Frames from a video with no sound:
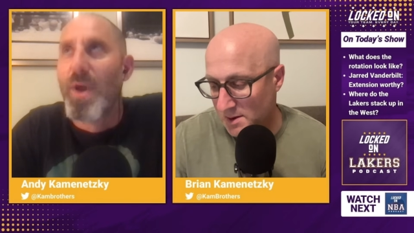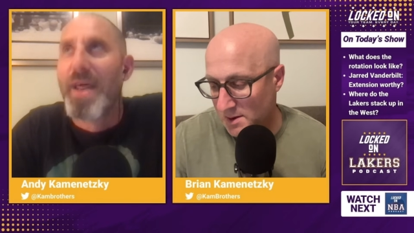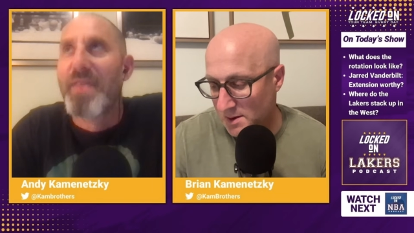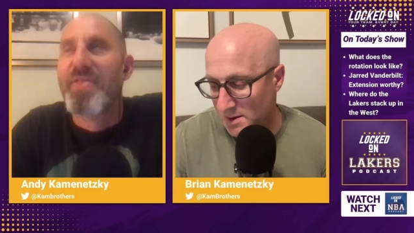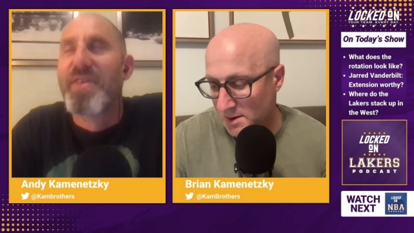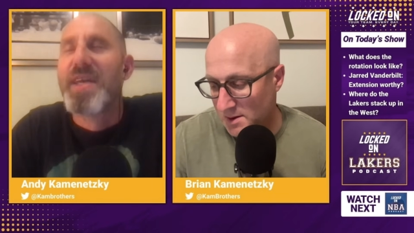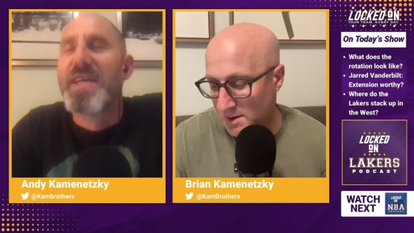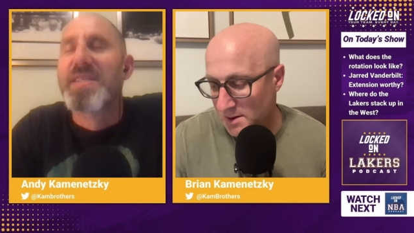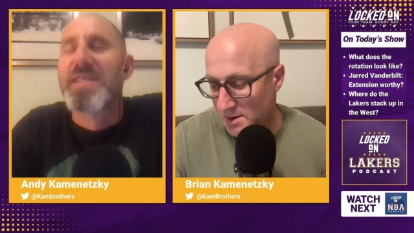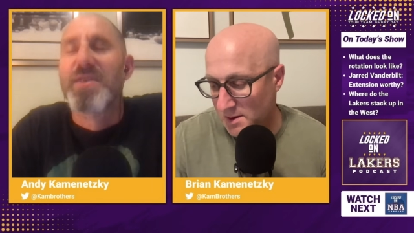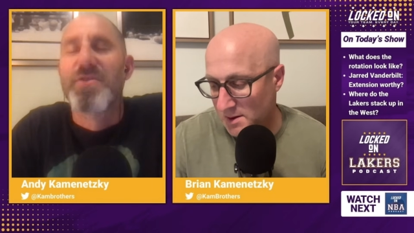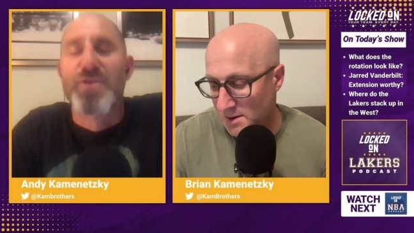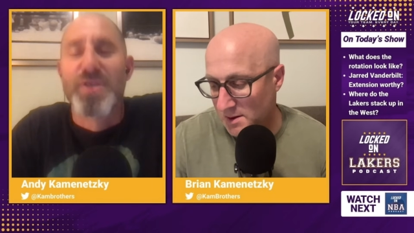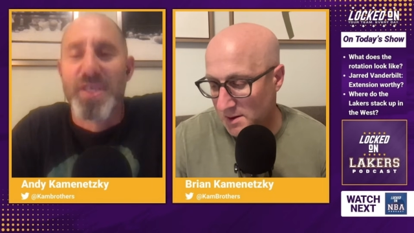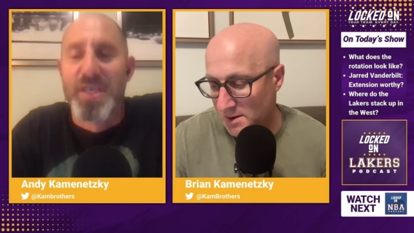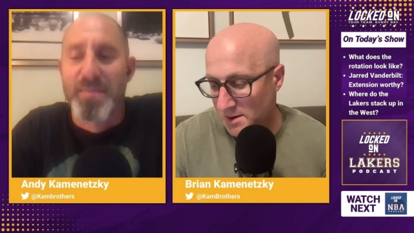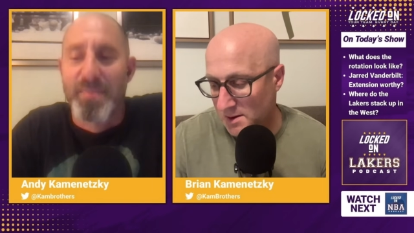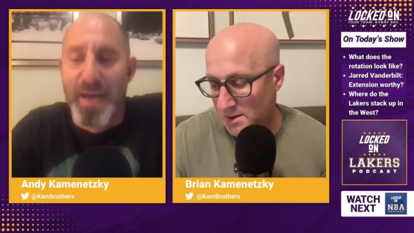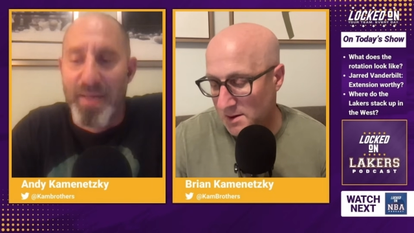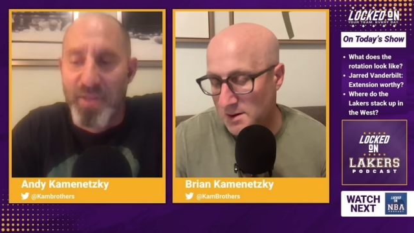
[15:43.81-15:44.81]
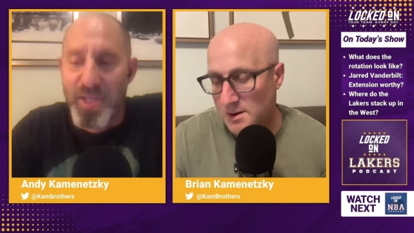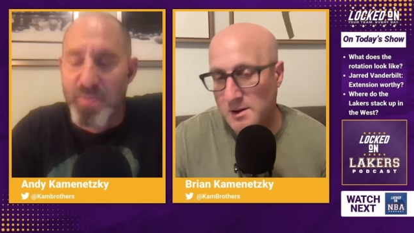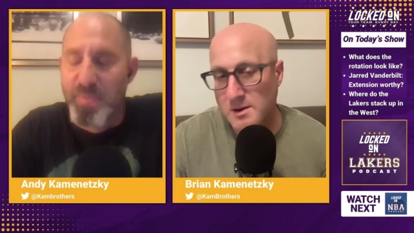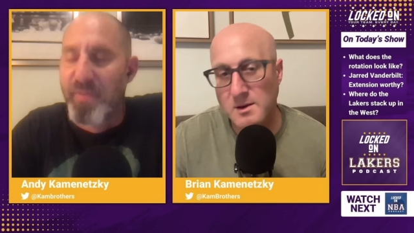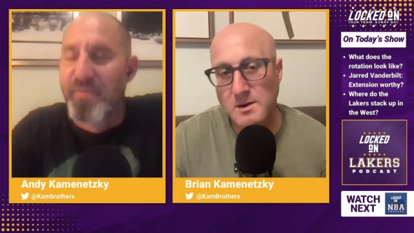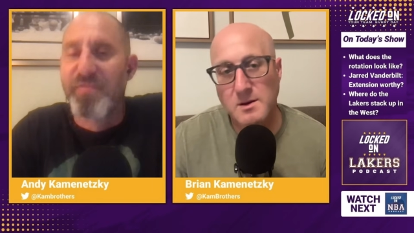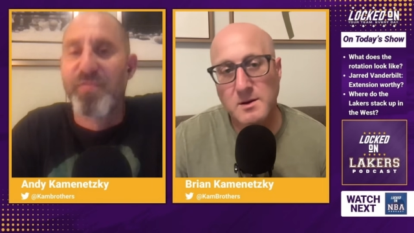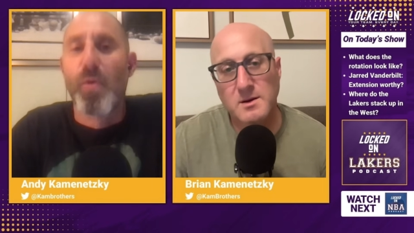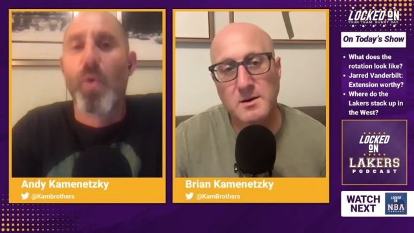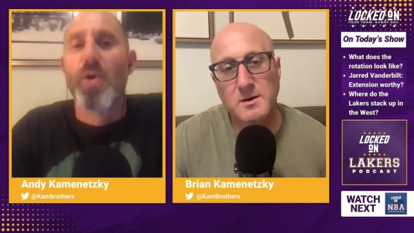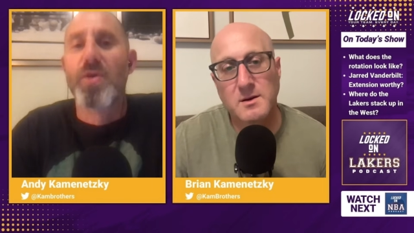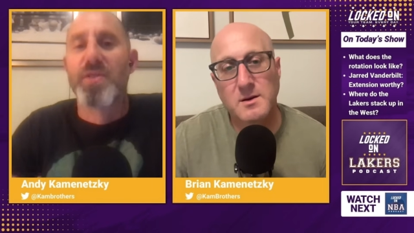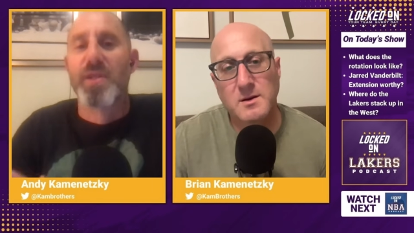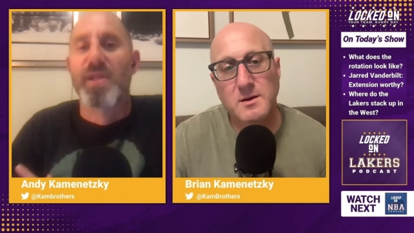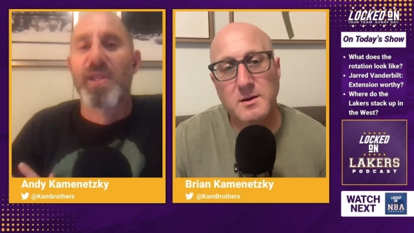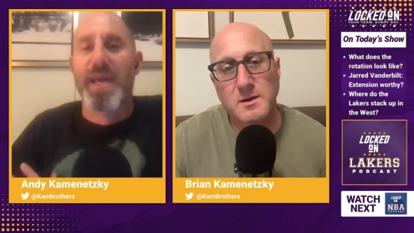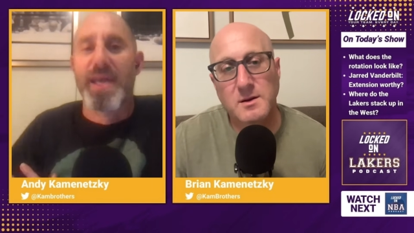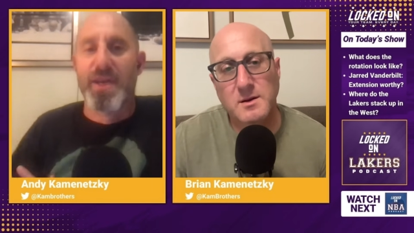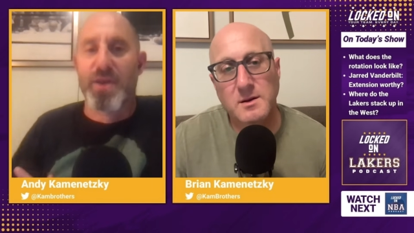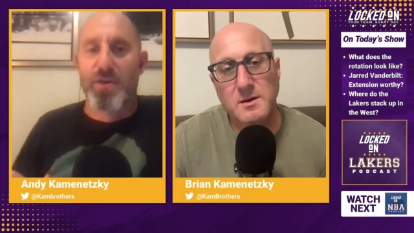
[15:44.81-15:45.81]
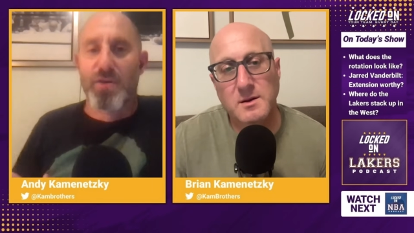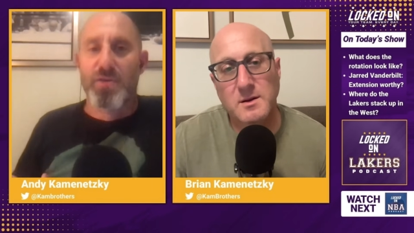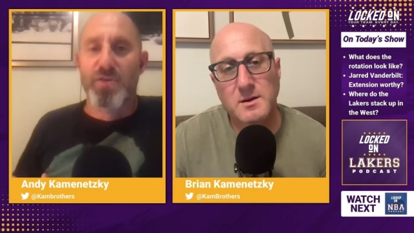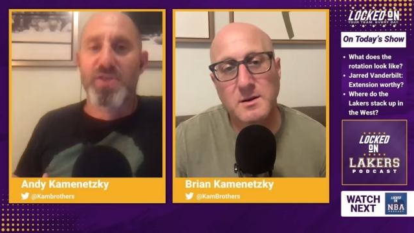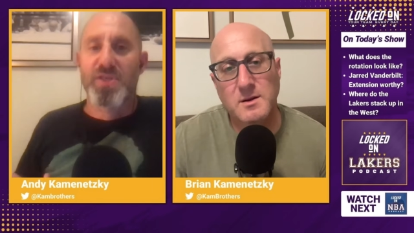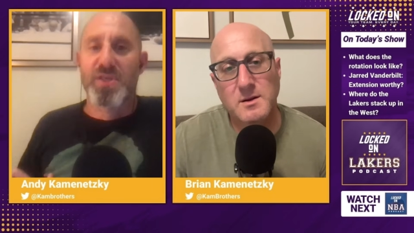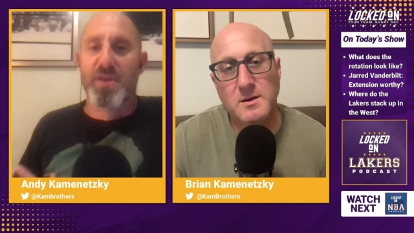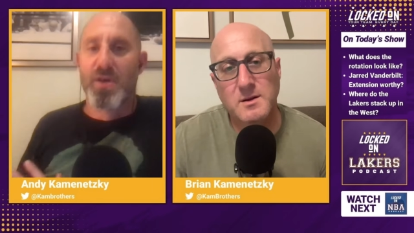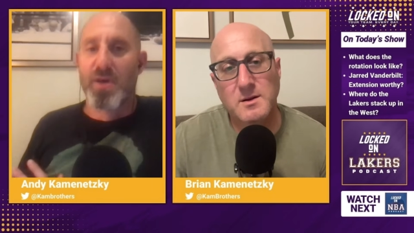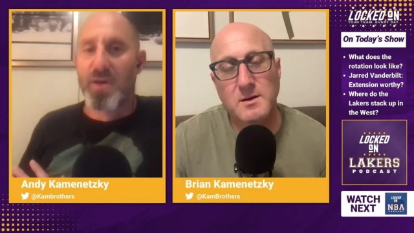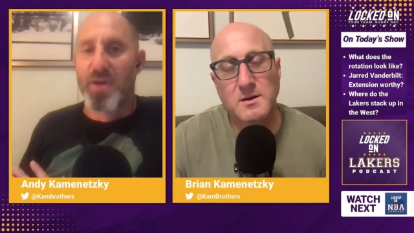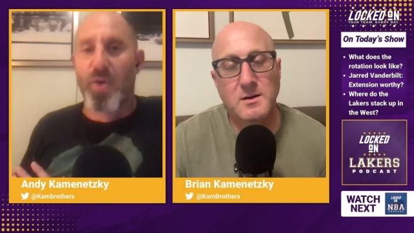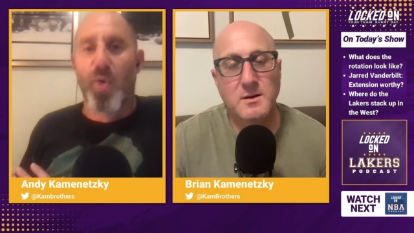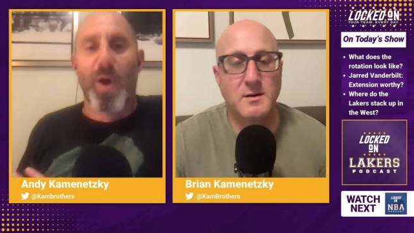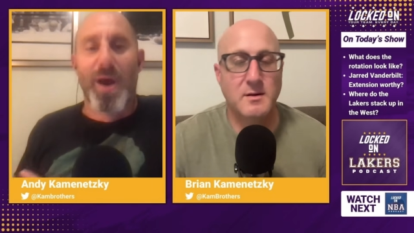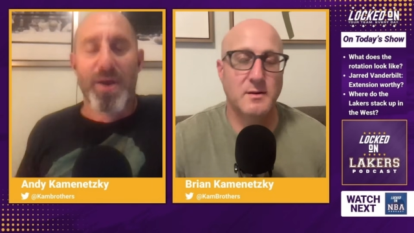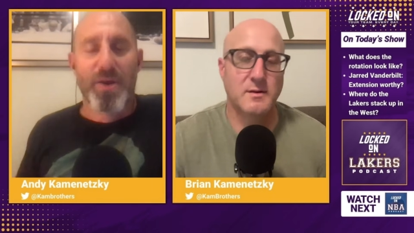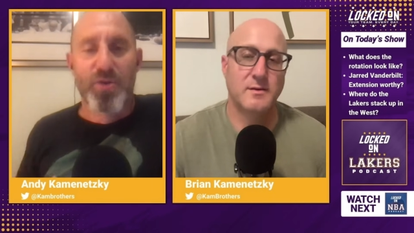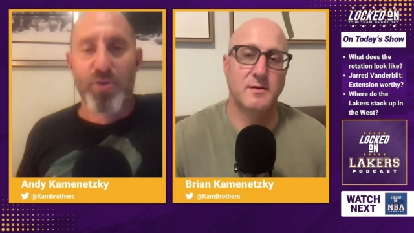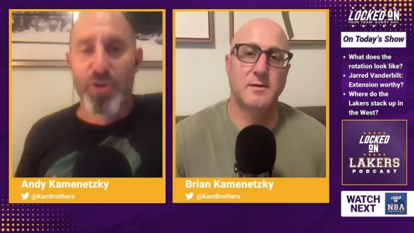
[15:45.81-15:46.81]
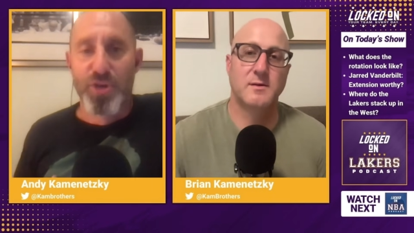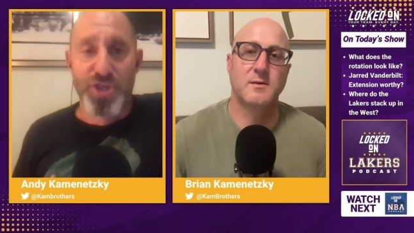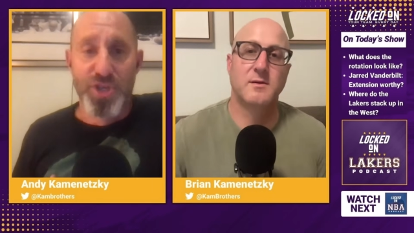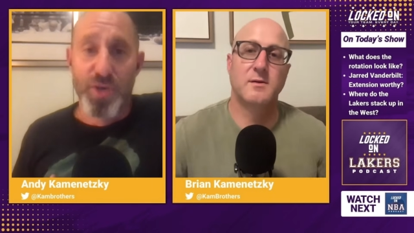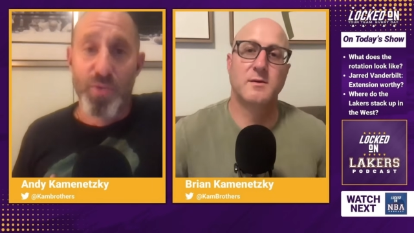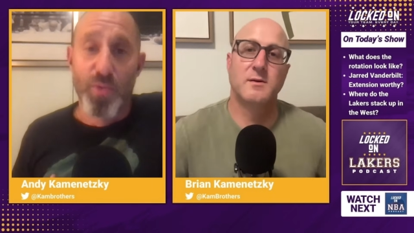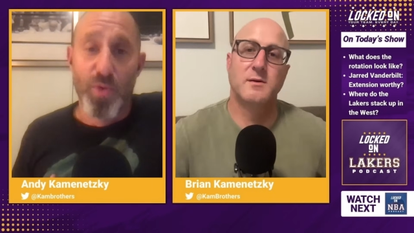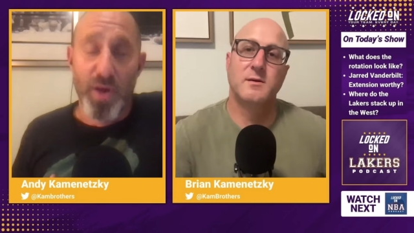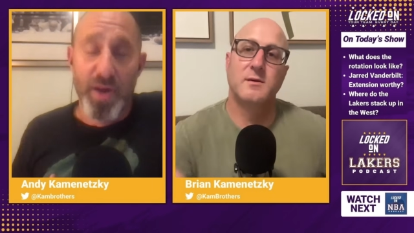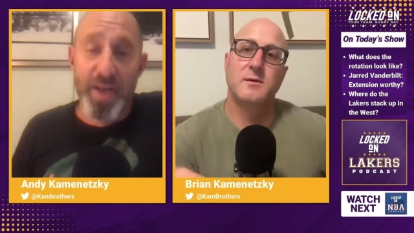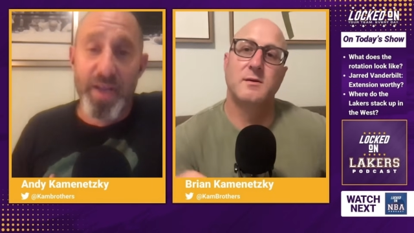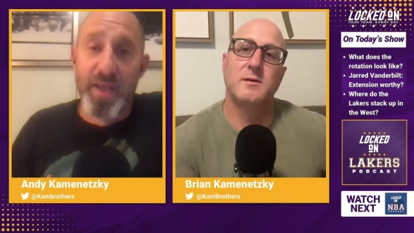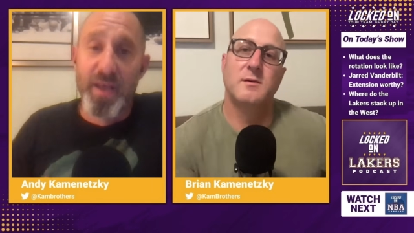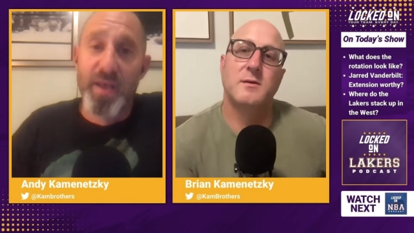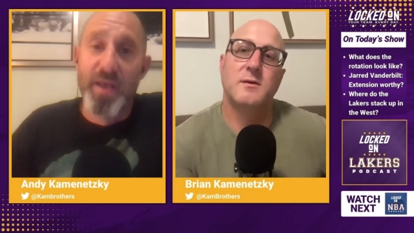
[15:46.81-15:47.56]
Speaker 1: think is interesting about this before the Lakers acquired Christian Wood,